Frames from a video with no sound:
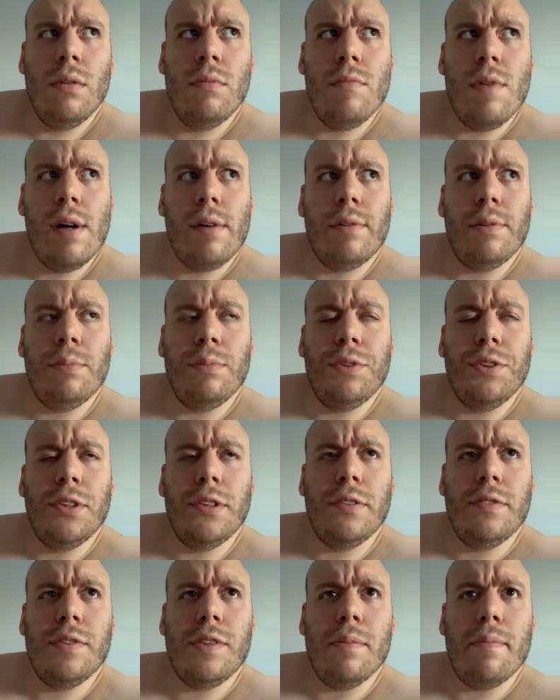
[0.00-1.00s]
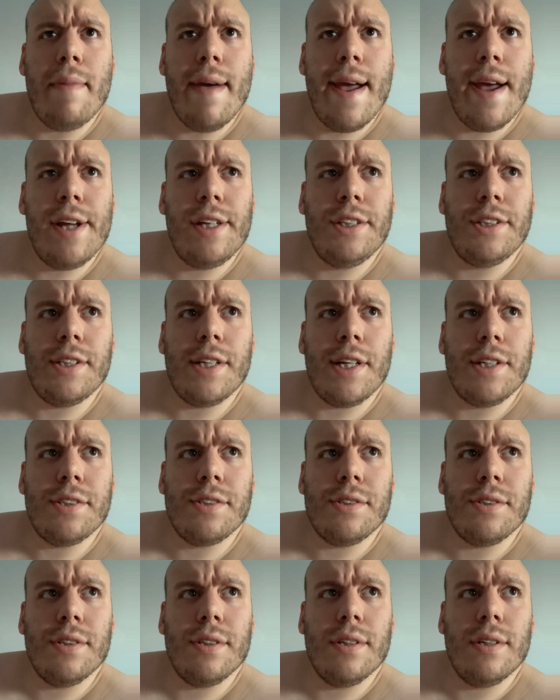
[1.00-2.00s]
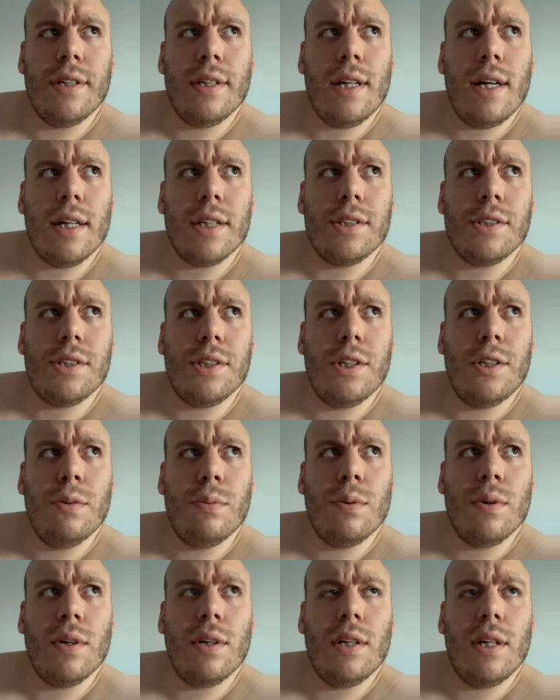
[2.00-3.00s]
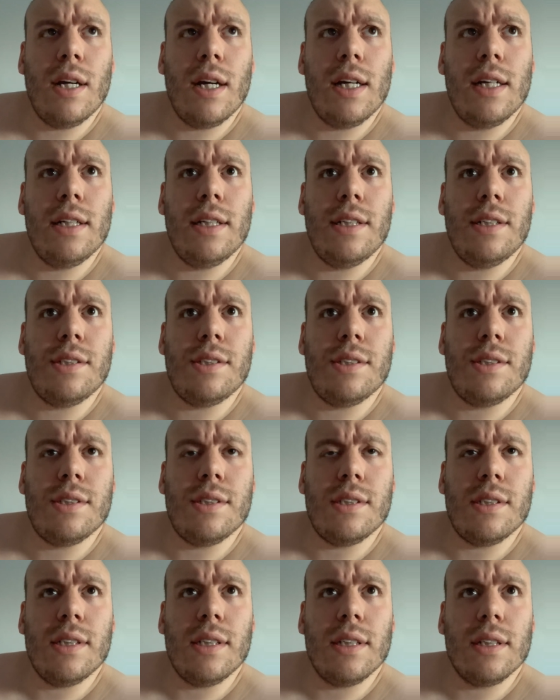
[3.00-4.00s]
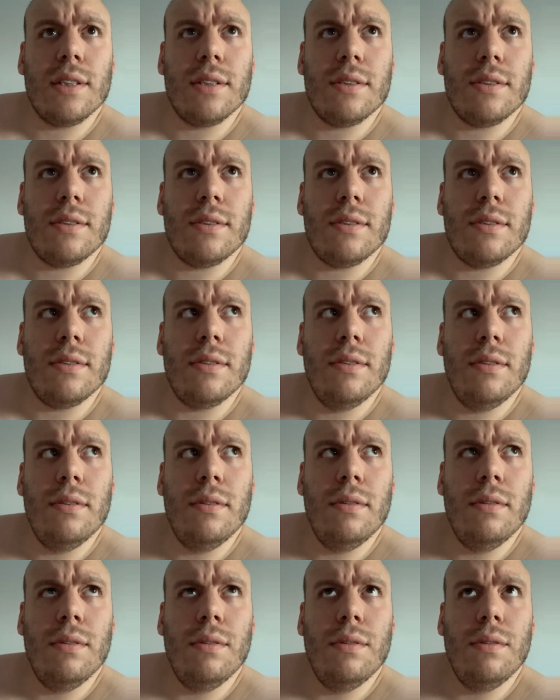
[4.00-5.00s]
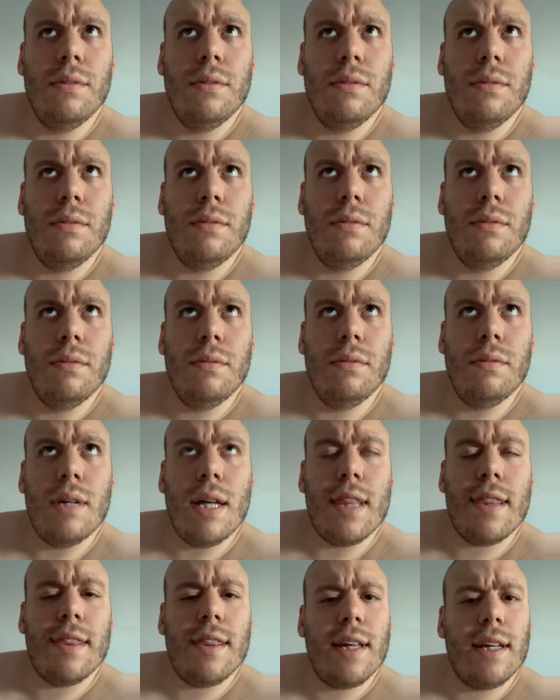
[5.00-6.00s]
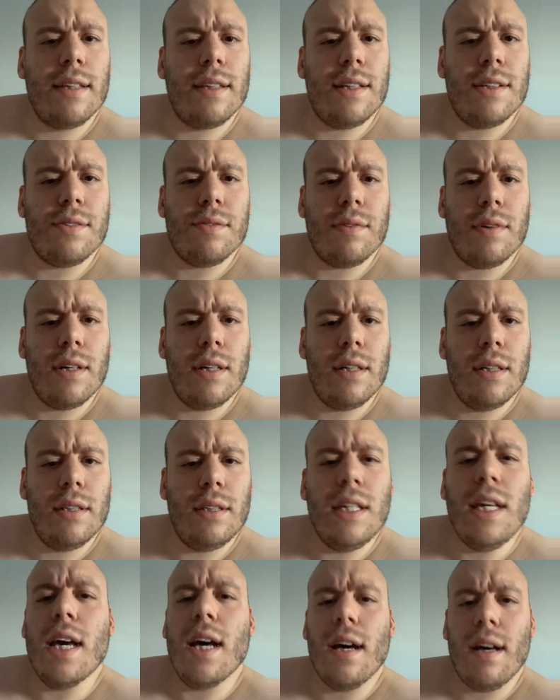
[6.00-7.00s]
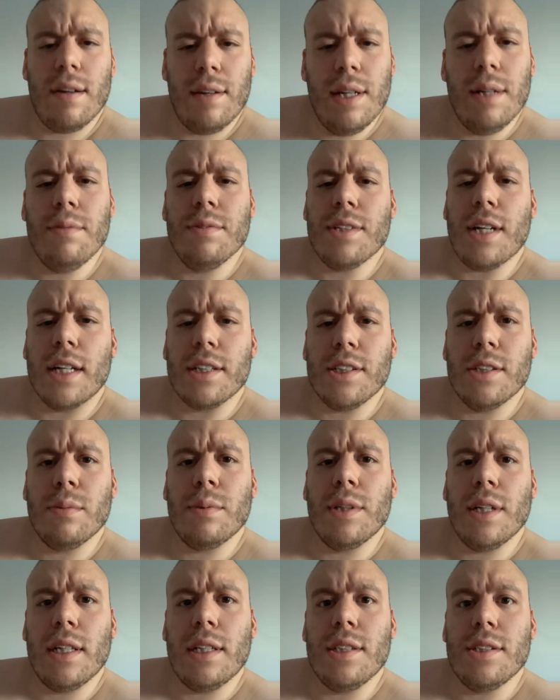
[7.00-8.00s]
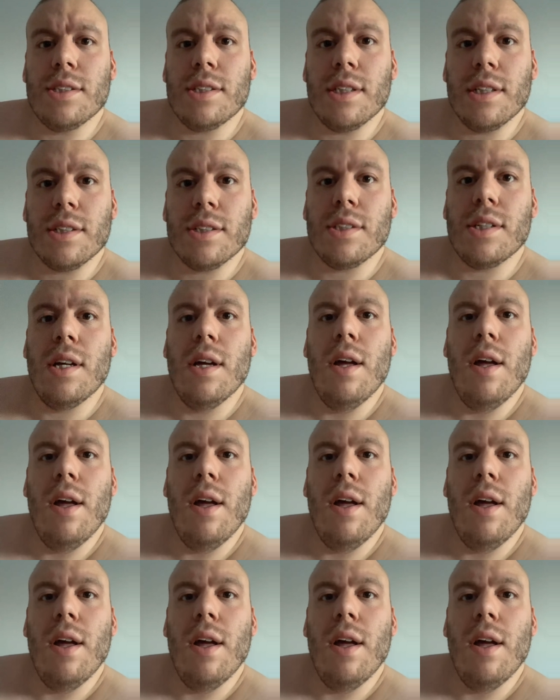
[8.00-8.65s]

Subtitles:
yeah, we moved to Manchester in October of '96. I think that's right. Yeah, it was October '96.